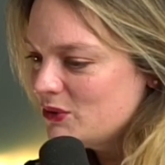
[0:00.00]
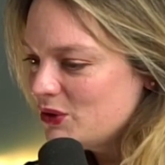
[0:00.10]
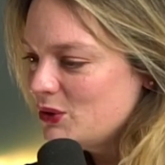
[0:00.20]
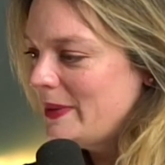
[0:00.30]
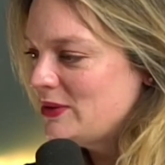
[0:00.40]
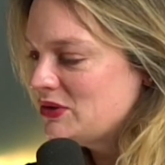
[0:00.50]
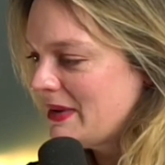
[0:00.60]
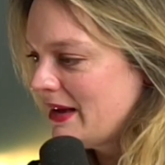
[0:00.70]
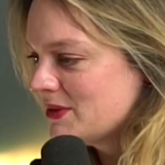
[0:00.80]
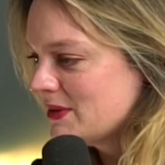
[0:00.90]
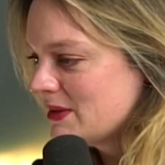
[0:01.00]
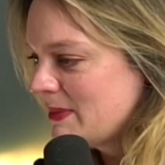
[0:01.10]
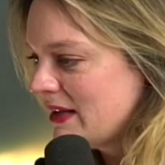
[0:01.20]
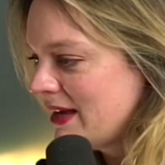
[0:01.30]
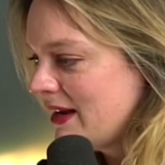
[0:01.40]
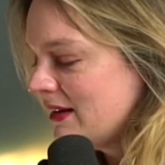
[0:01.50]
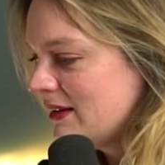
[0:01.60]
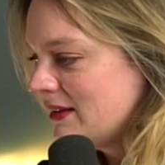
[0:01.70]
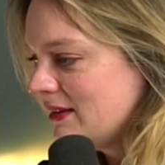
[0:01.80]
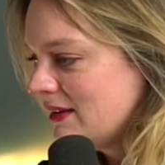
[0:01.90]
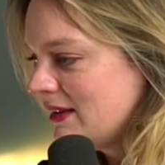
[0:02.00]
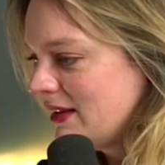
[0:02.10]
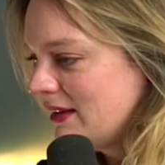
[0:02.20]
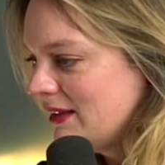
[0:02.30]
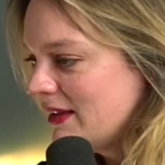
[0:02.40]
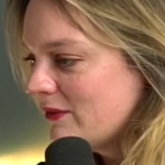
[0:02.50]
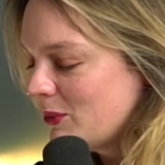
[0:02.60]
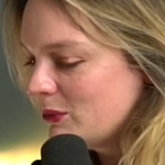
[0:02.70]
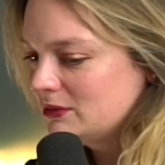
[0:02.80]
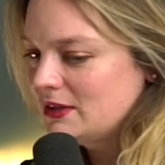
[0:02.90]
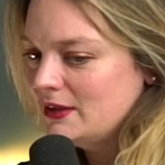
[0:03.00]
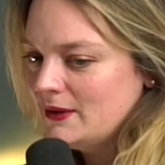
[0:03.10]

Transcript: two bedroom house on Speller Lane in Liverpool,